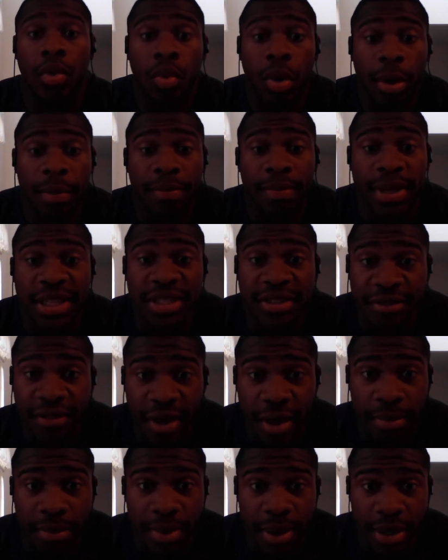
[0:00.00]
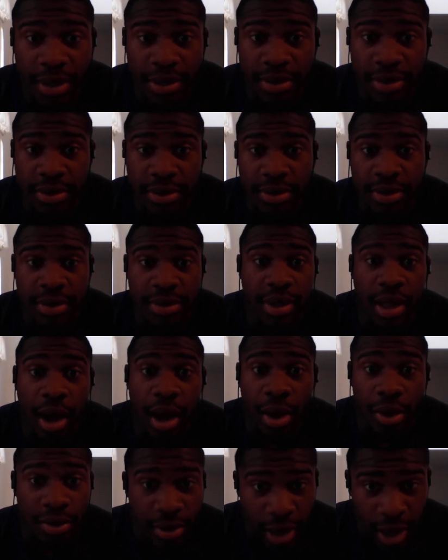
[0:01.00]
One Piece fan base,
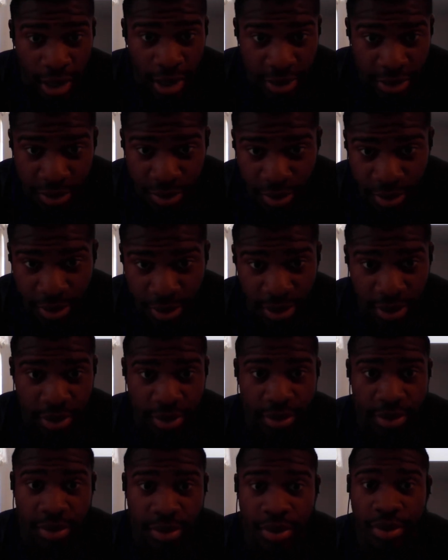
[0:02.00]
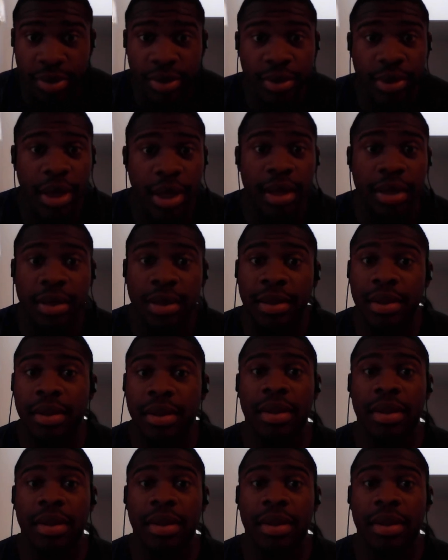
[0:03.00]
how are you guys doing? Okay.